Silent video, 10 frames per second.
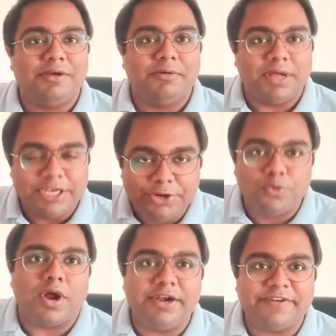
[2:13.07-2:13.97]
a new
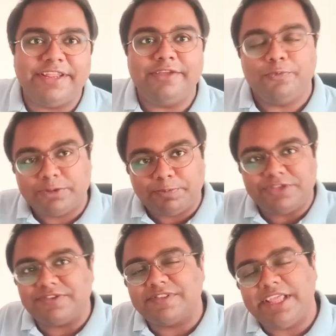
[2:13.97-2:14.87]
country with
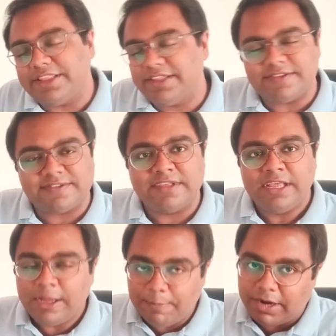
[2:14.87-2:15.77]
pitches like this.
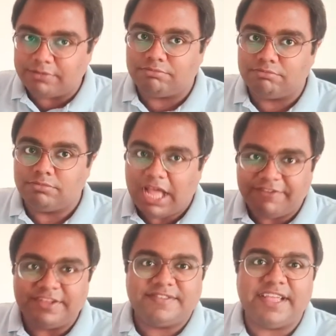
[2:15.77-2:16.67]
But
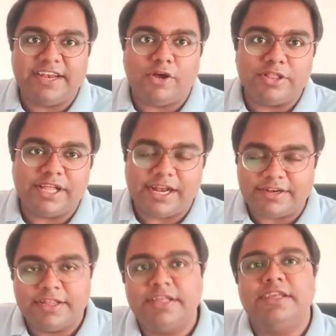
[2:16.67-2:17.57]
having said all
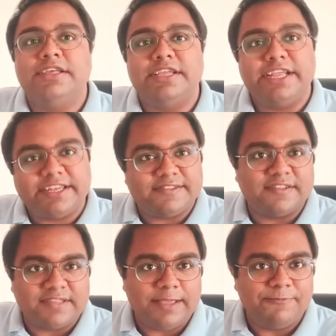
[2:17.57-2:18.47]
that, it is the
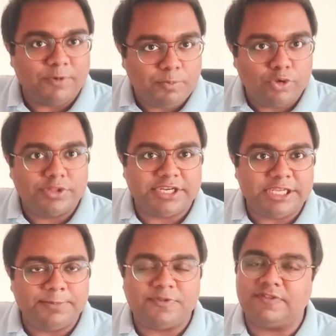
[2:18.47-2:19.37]
same for both the
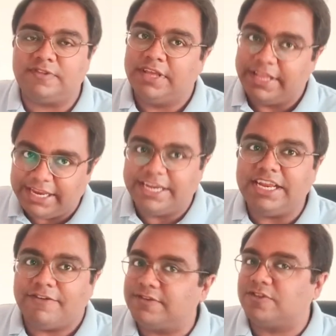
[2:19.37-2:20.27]
teams.
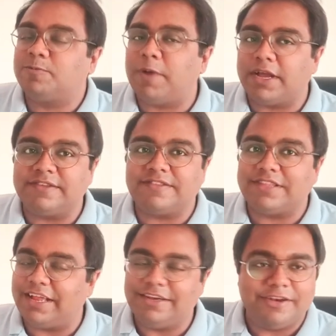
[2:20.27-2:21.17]
India versus
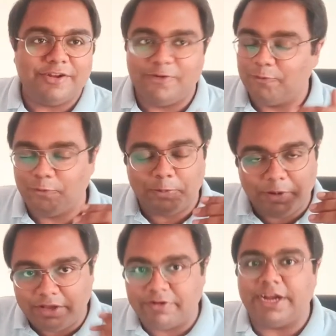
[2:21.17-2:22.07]
Pakistan would be
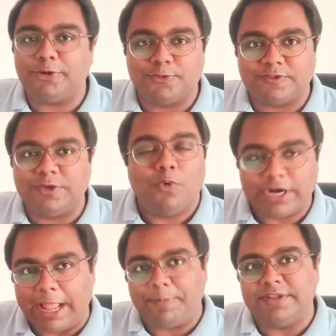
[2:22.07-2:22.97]
great to see what
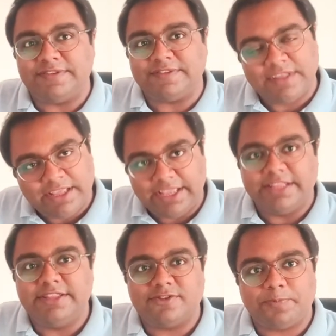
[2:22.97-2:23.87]
happens
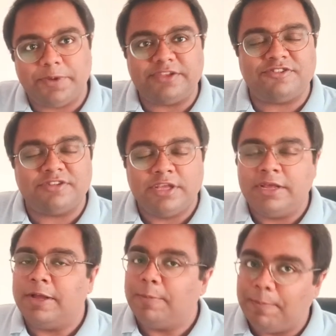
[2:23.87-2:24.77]
in this pitch.
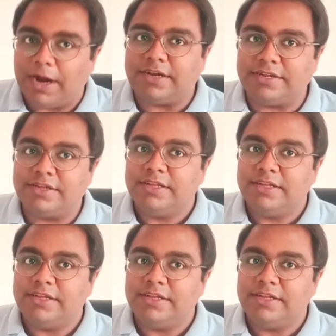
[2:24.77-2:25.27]
But